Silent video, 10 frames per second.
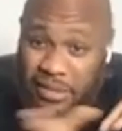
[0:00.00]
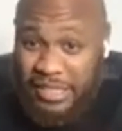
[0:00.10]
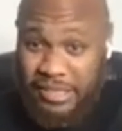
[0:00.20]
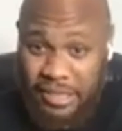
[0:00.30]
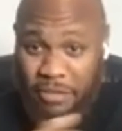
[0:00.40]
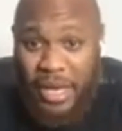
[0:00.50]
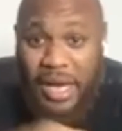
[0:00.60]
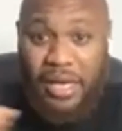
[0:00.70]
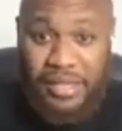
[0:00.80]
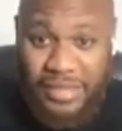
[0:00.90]
let's look
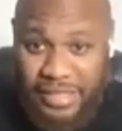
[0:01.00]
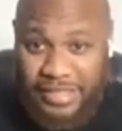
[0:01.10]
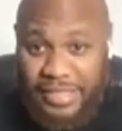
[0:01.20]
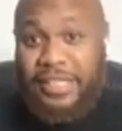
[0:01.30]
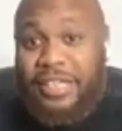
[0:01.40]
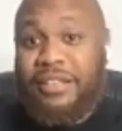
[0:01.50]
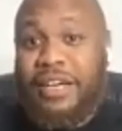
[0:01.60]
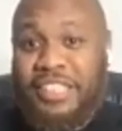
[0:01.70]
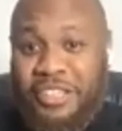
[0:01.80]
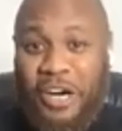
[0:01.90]
behind the scenes. Let's look under
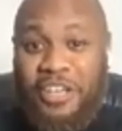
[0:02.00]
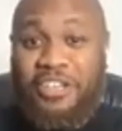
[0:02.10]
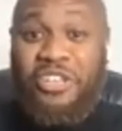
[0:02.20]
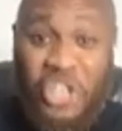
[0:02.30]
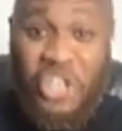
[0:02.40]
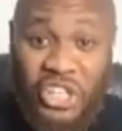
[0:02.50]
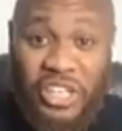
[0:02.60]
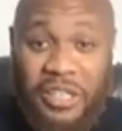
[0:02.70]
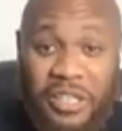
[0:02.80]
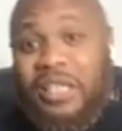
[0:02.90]
the hood.